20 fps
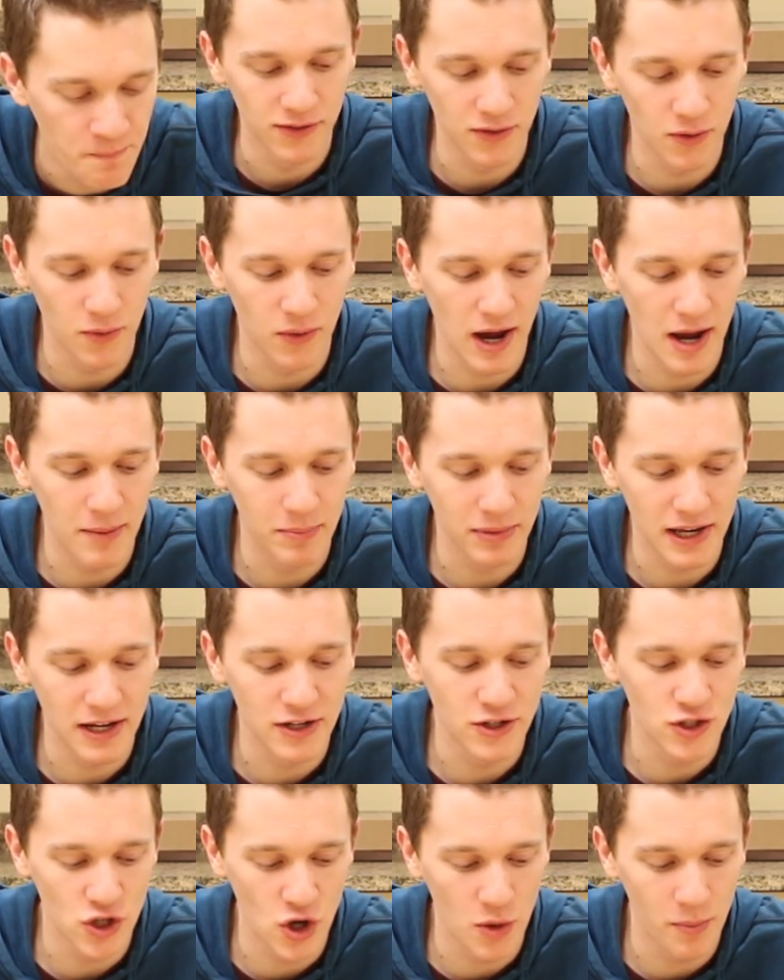So I
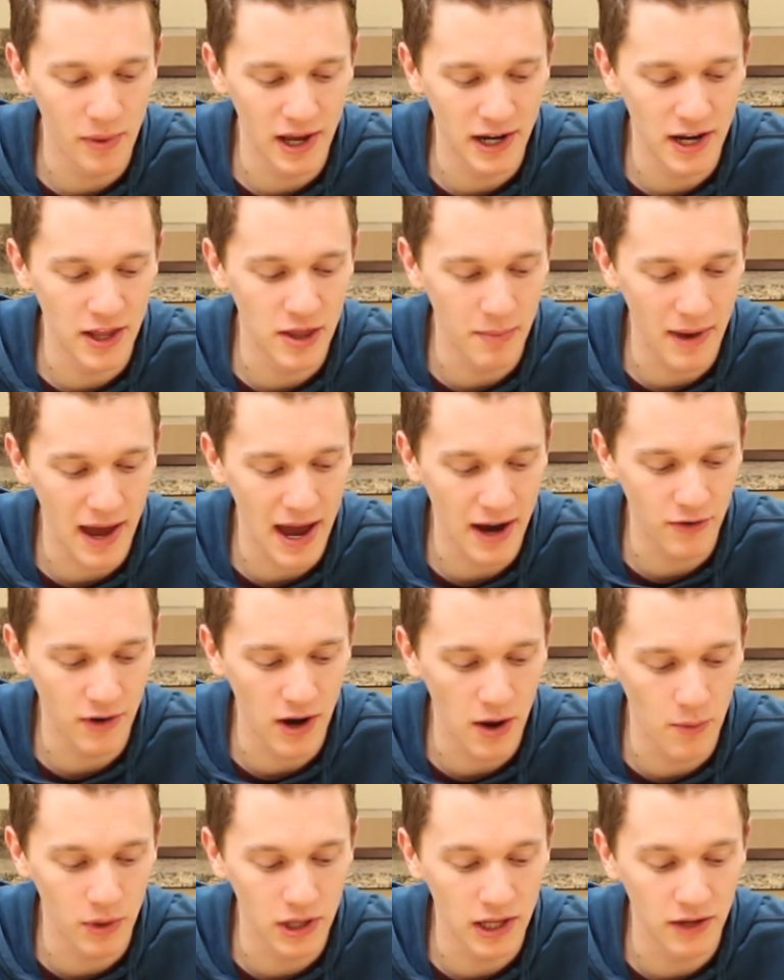played Chopin in the
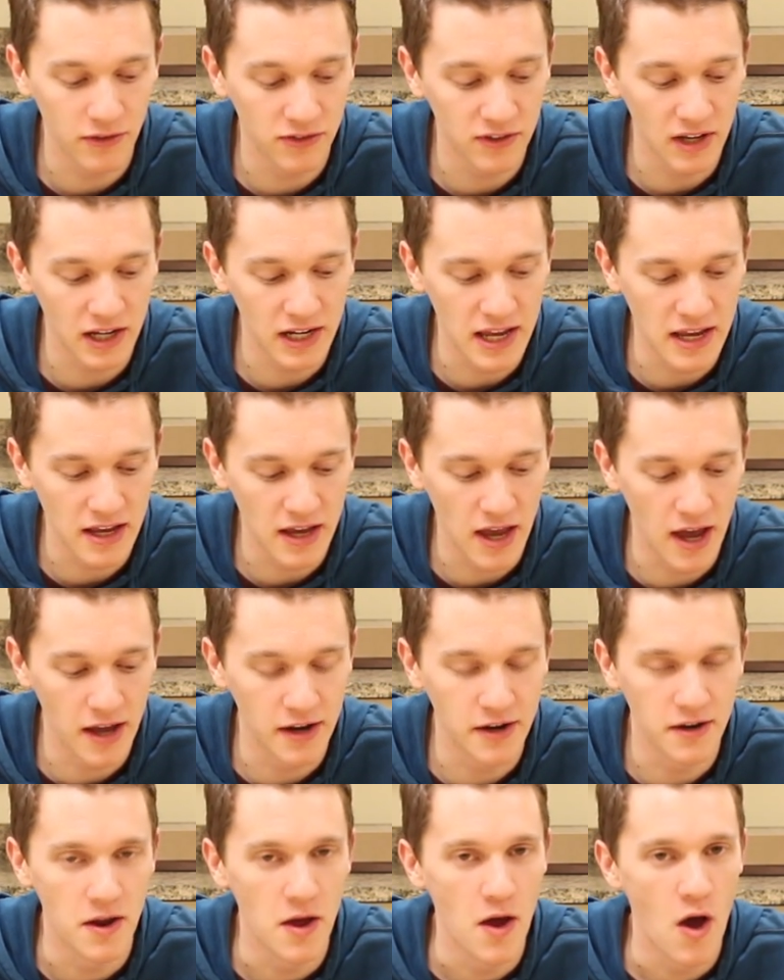background while I was studying,
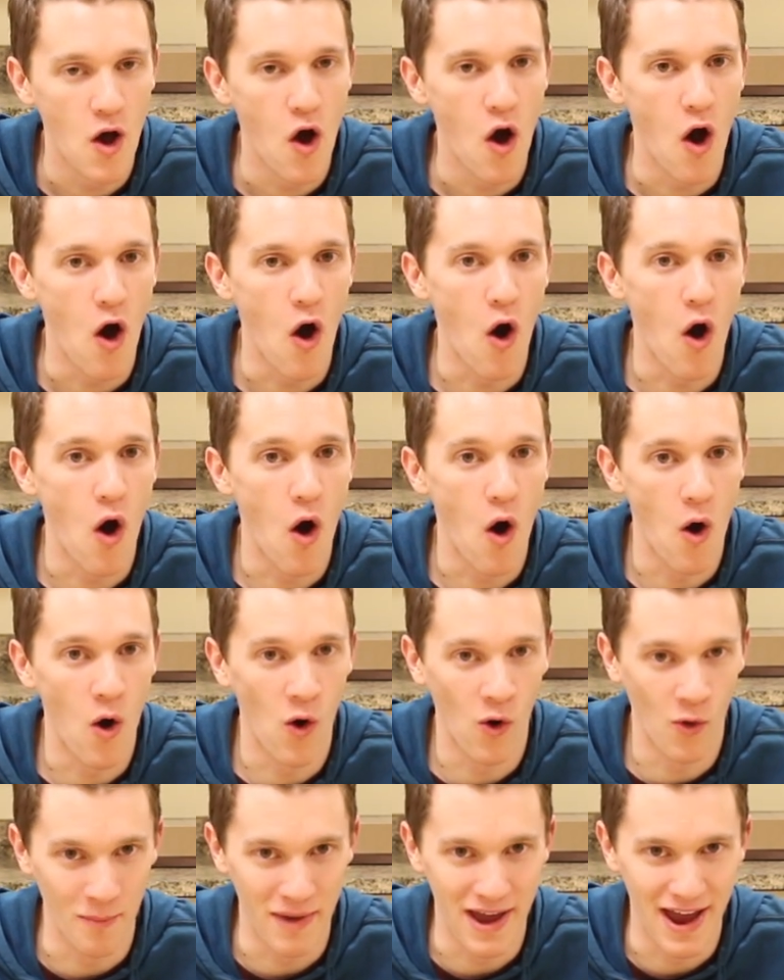and
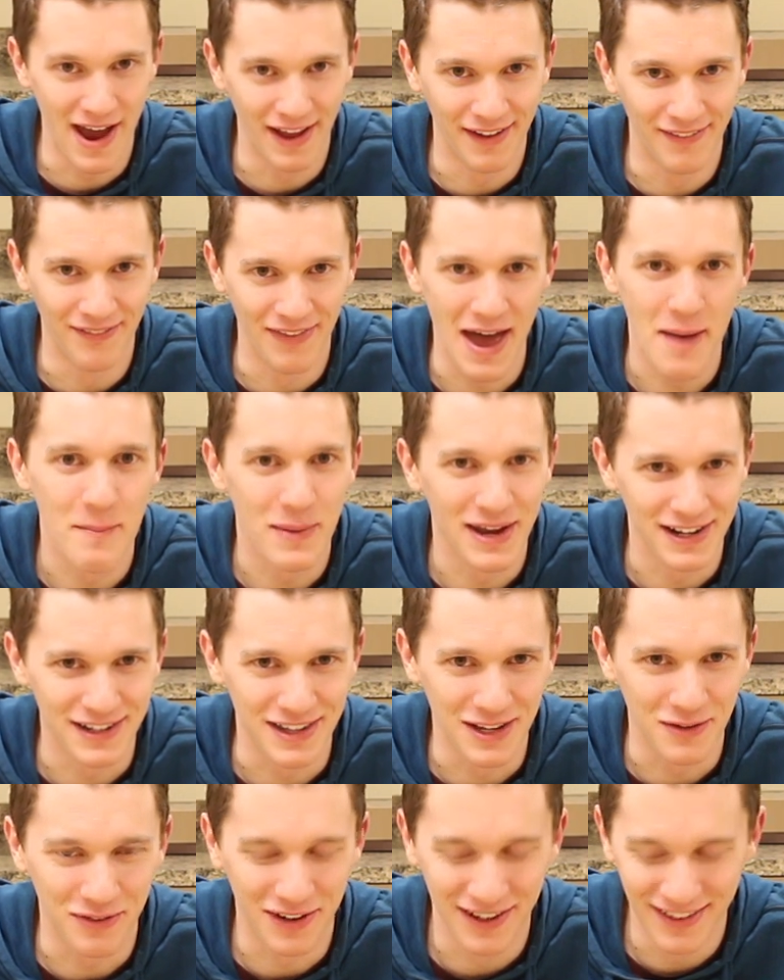oh man, that made a
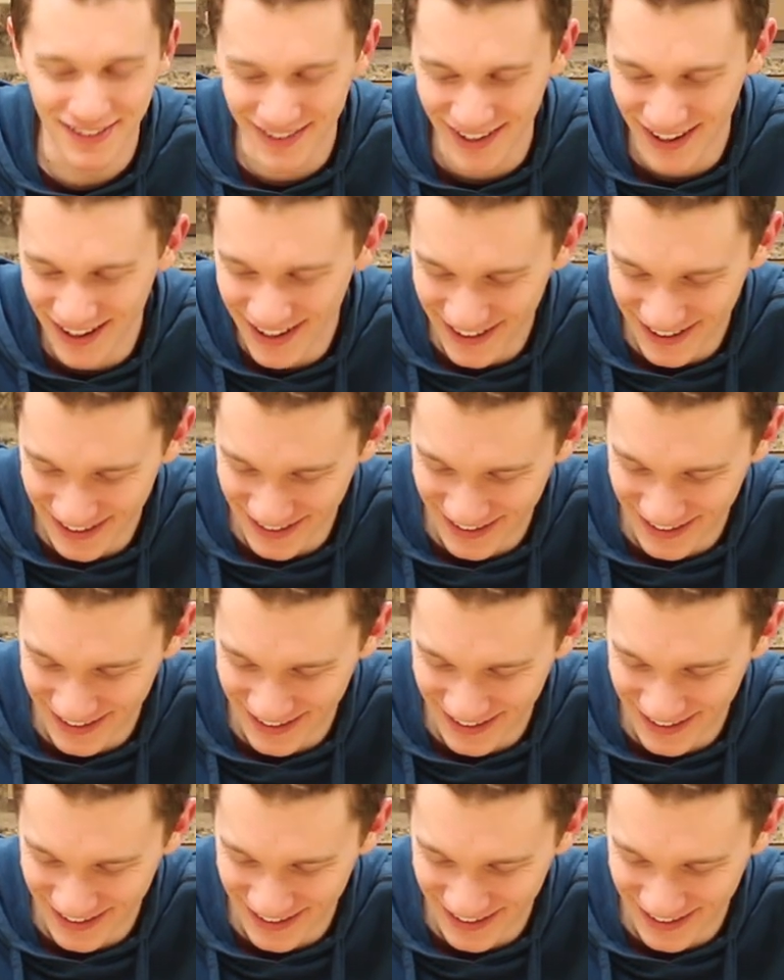difference.